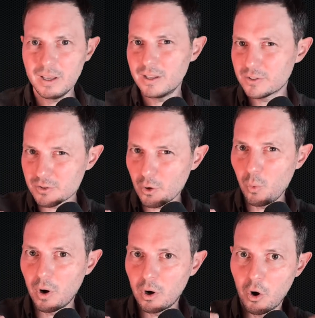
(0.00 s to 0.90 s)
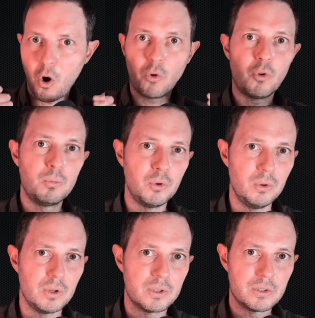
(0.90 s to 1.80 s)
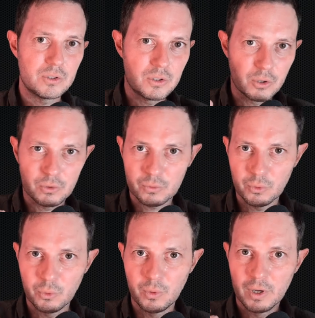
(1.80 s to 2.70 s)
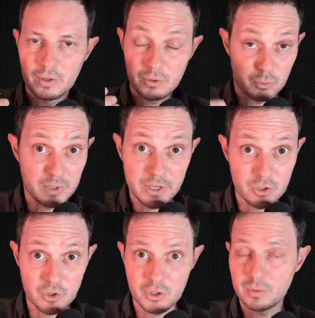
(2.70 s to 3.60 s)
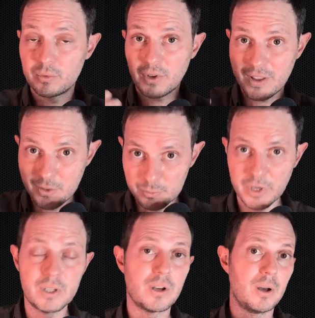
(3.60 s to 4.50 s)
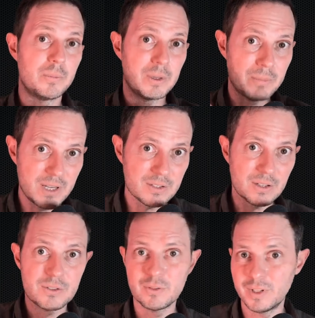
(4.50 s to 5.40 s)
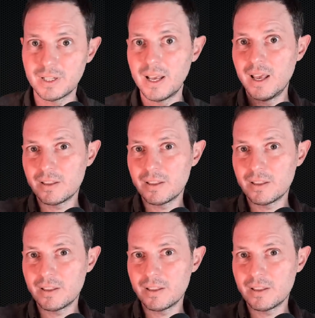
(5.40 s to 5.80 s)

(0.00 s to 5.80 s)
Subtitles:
It's so horrible to go through the relationship and the breakup and make sense of it